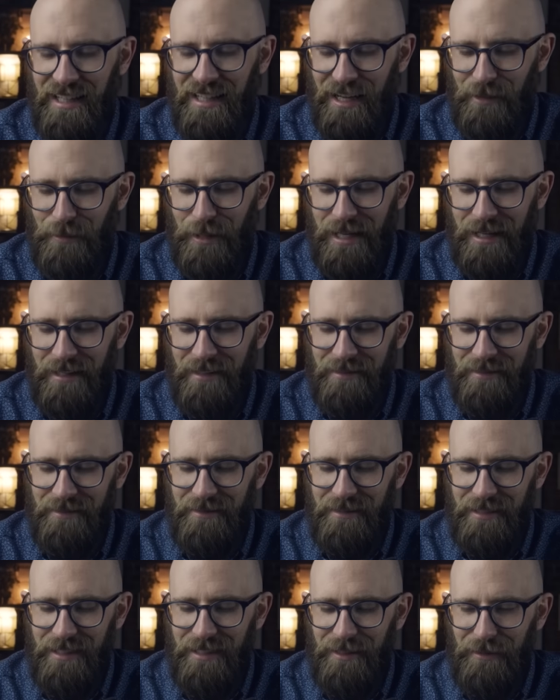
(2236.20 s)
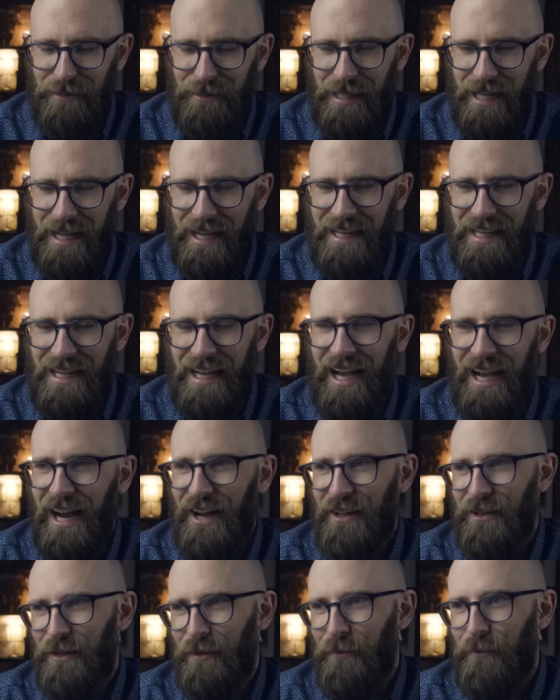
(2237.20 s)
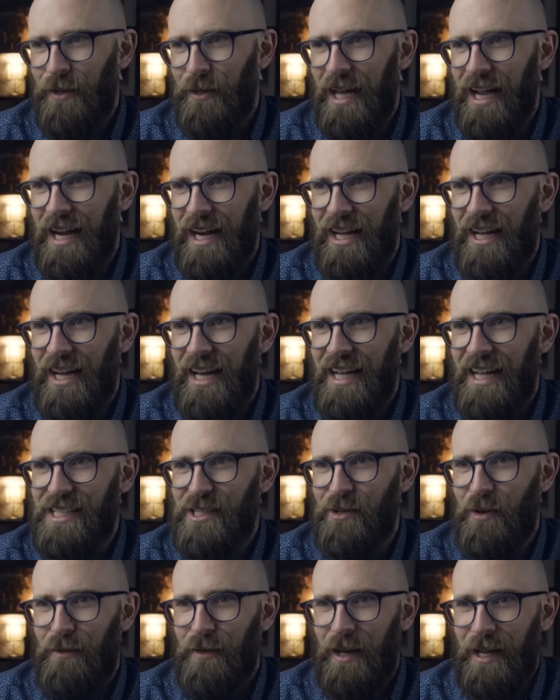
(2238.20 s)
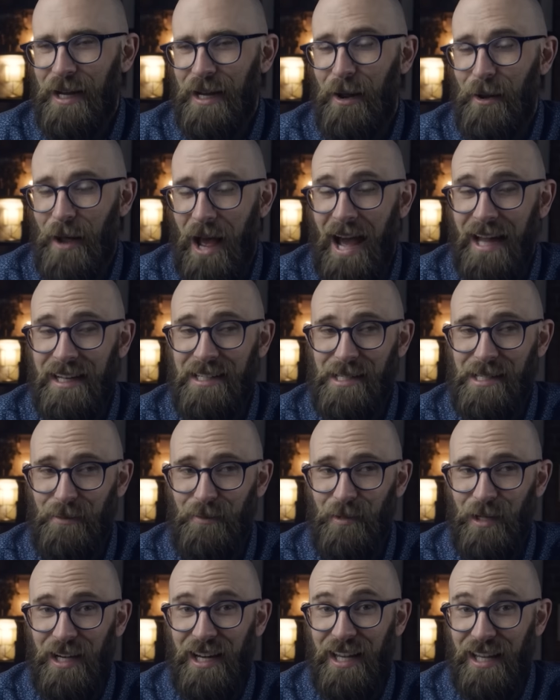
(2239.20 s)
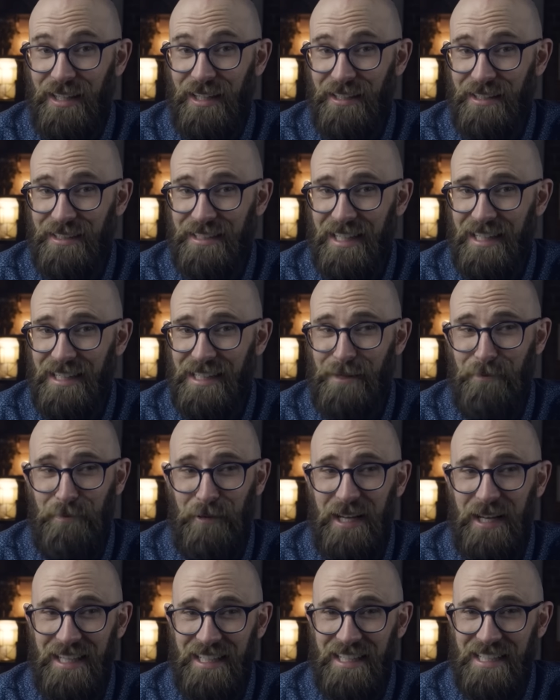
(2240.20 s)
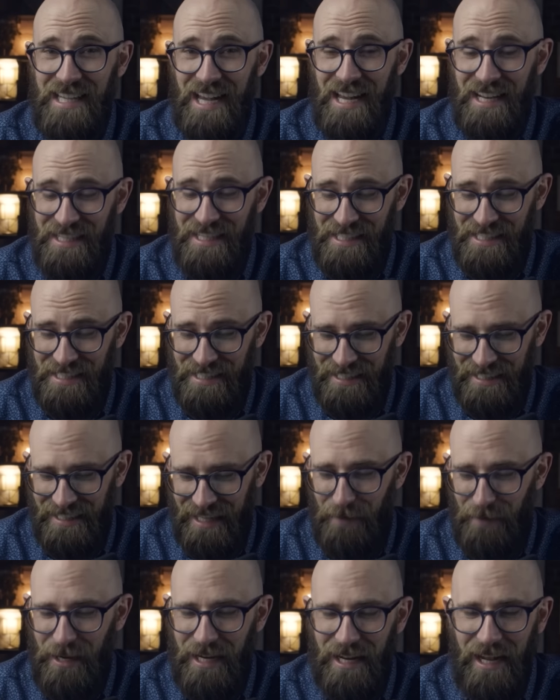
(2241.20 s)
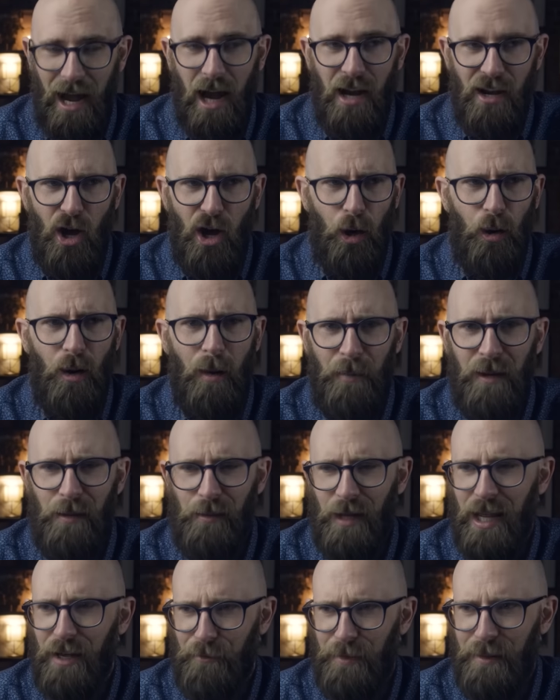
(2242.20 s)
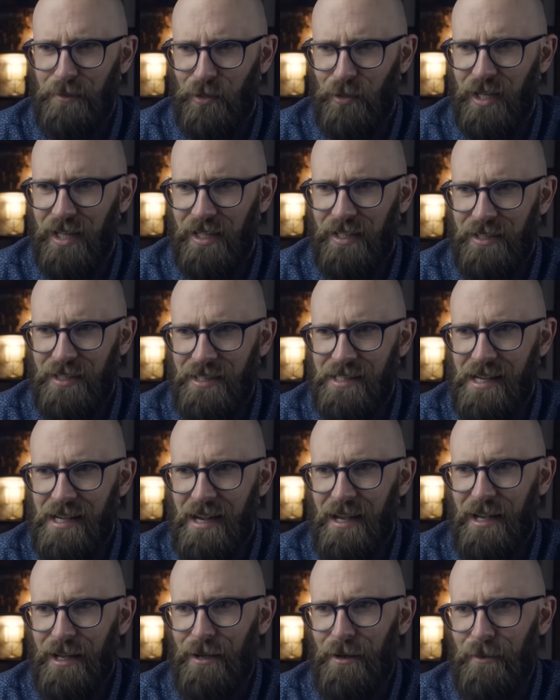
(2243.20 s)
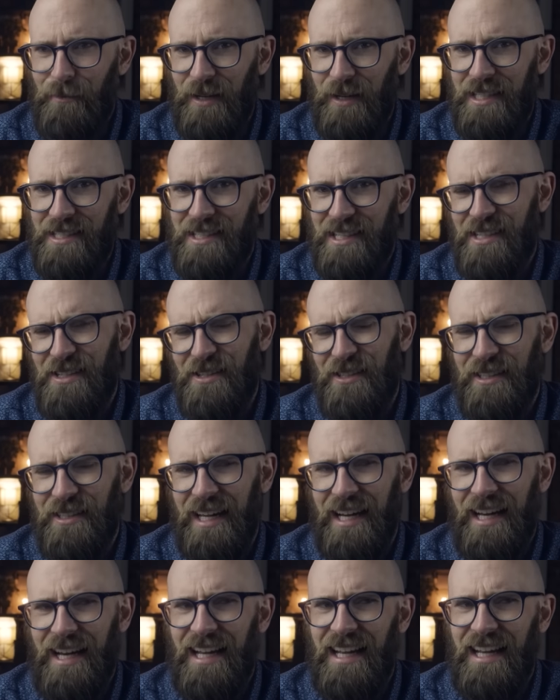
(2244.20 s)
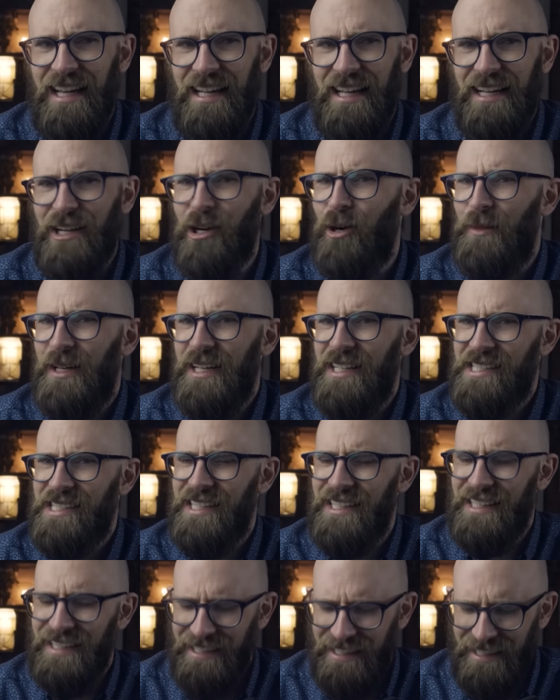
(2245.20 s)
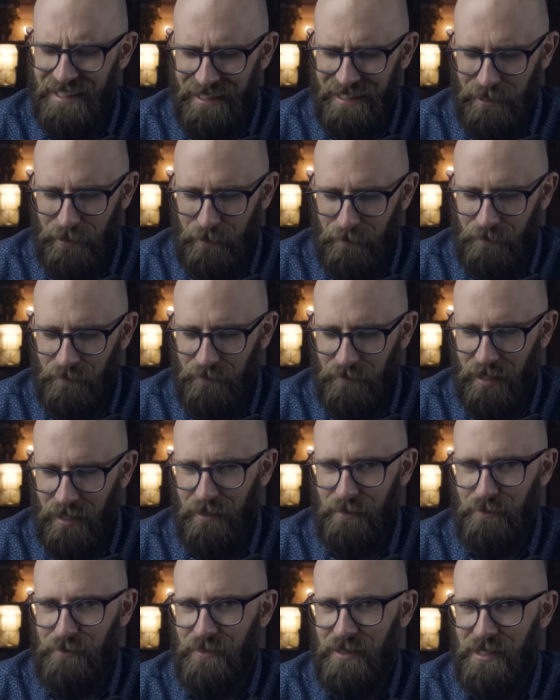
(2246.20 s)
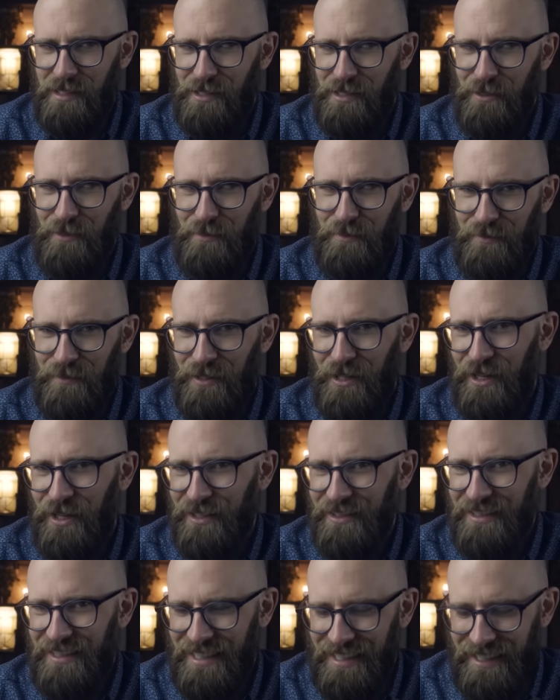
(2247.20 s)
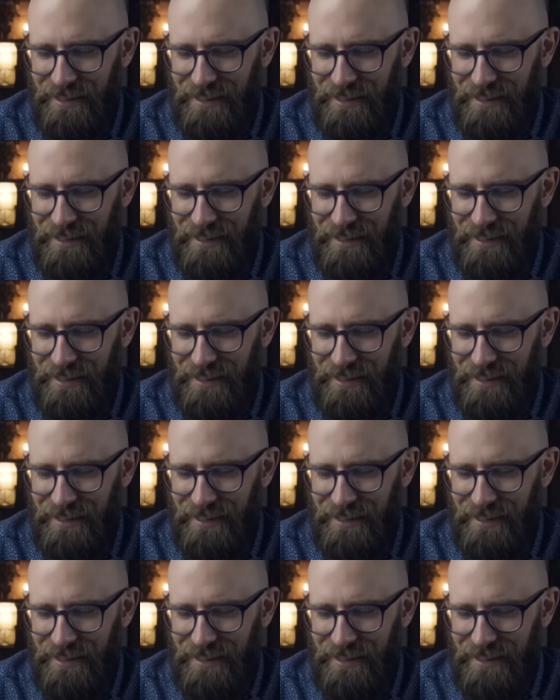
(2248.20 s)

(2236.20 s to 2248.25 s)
I mean, that... for that guy to have like had someone killed, it's pretty intense. I mean, I know people have people killed, but it's just not that common, is it? I assume not.